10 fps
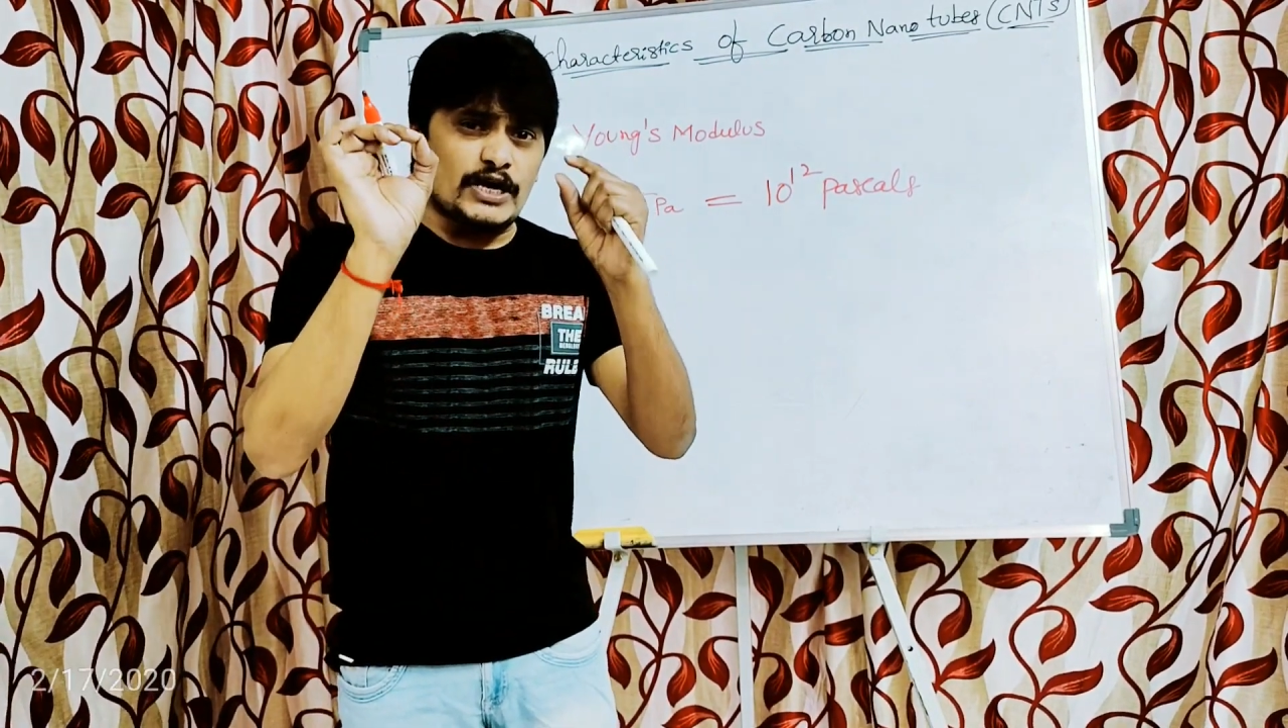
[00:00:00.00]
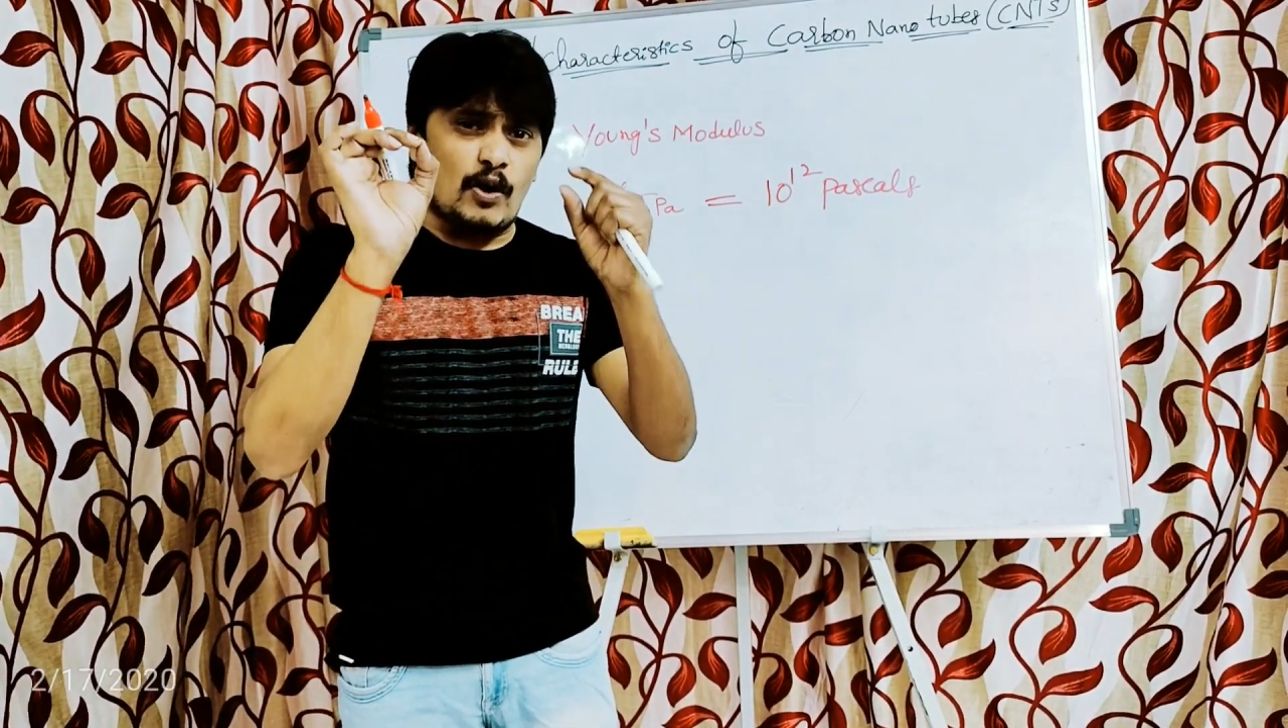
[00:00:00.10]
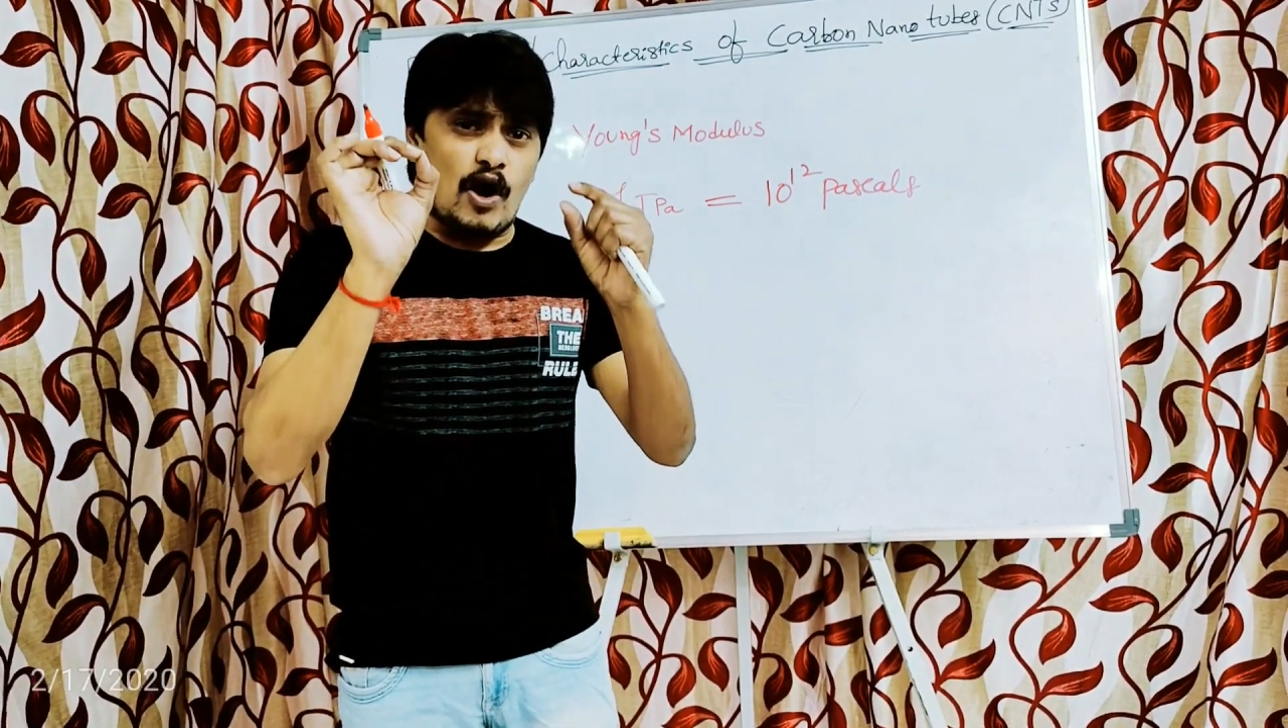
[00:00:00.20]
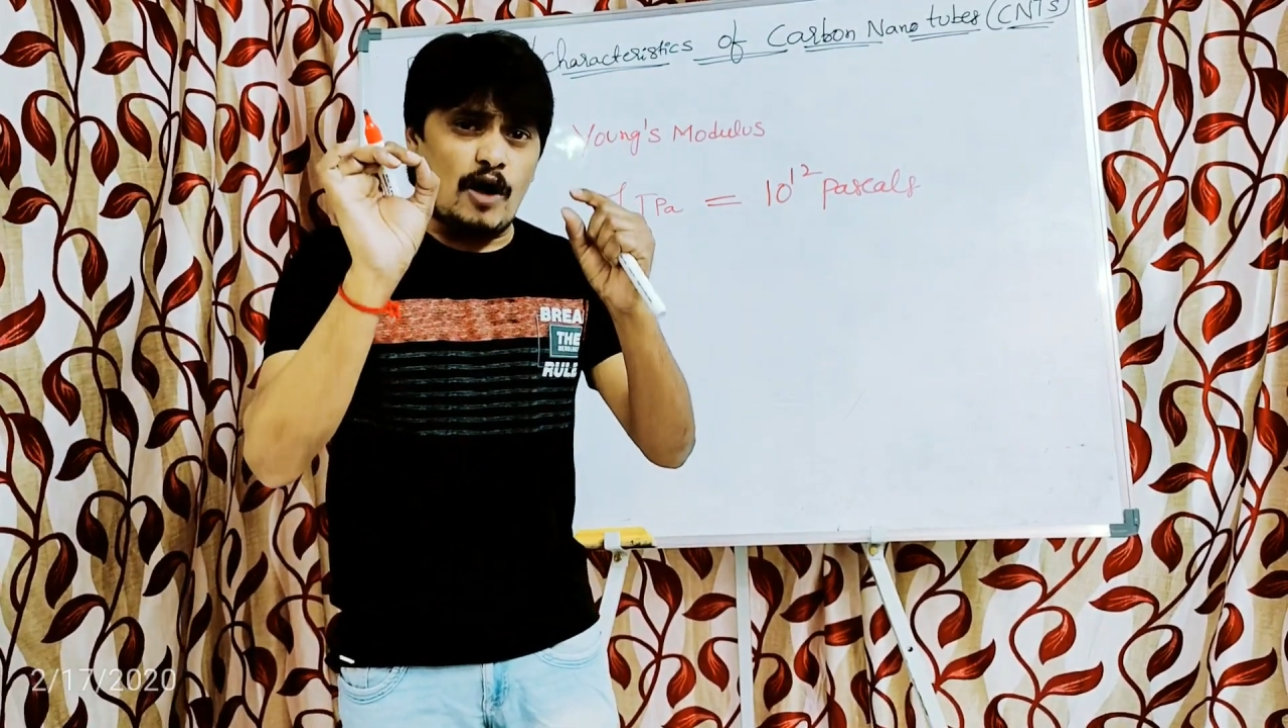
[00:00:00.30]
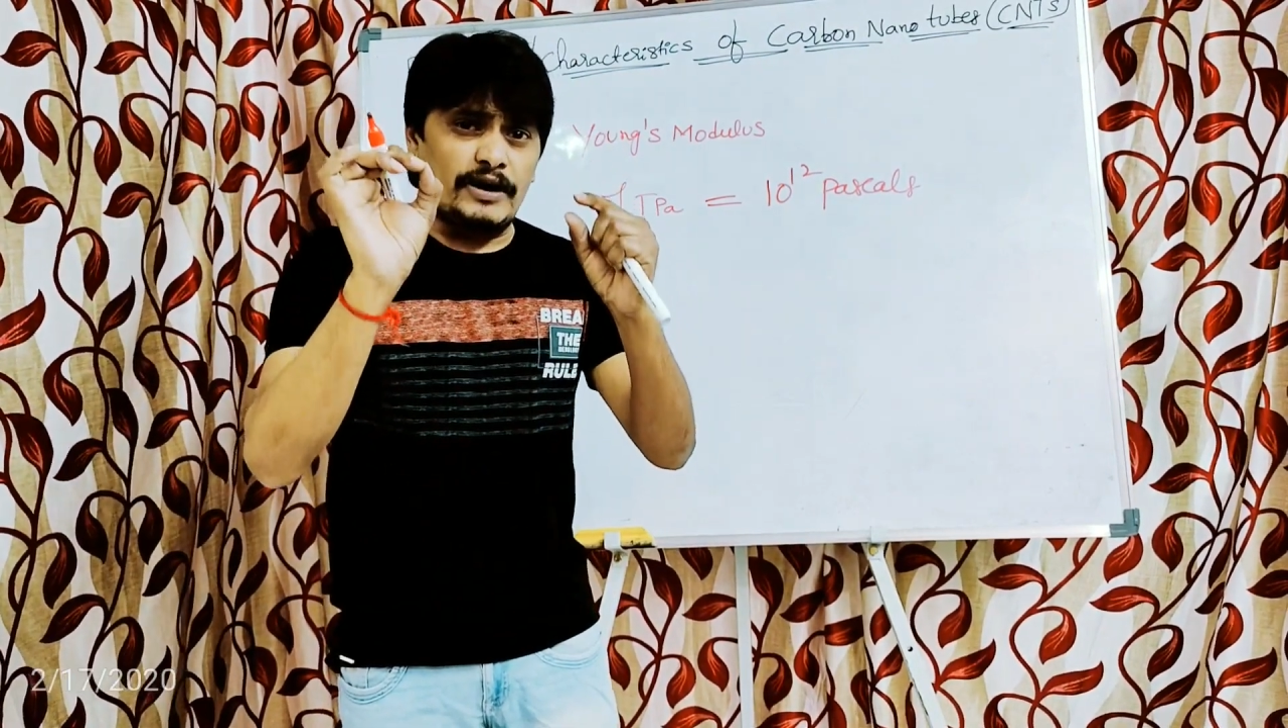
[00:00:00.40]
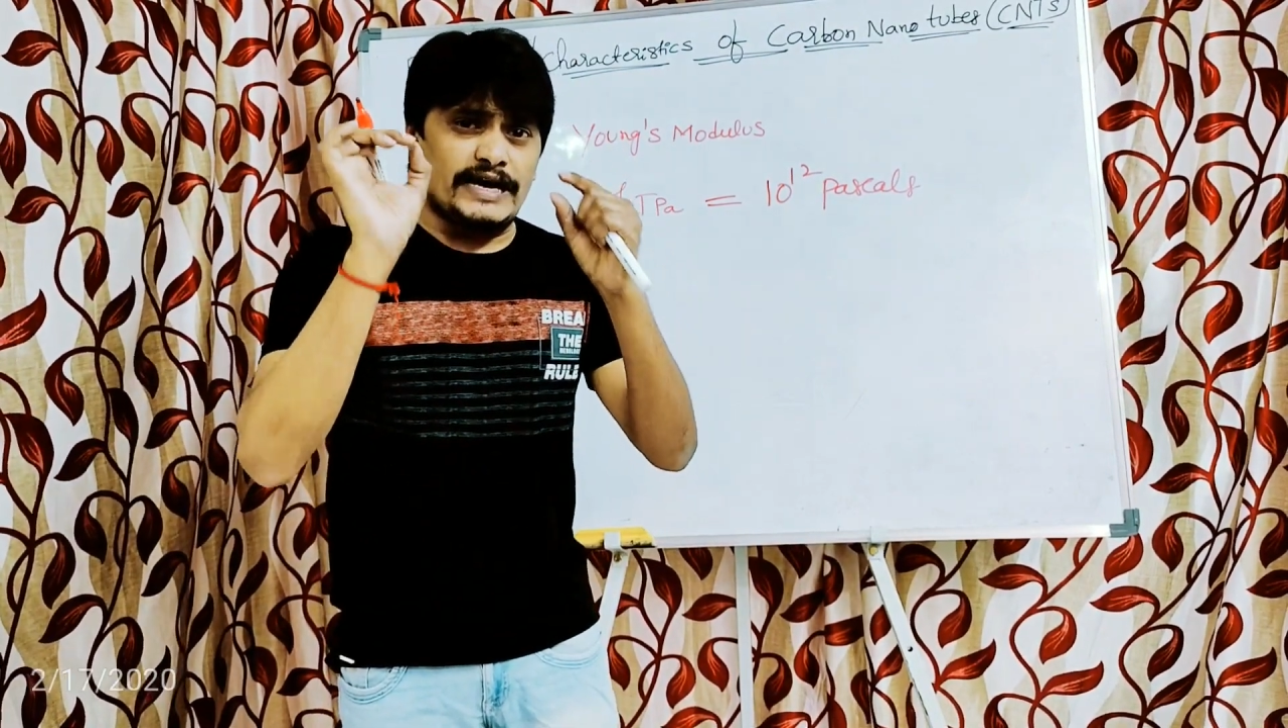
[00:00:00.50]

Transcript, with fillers: carbon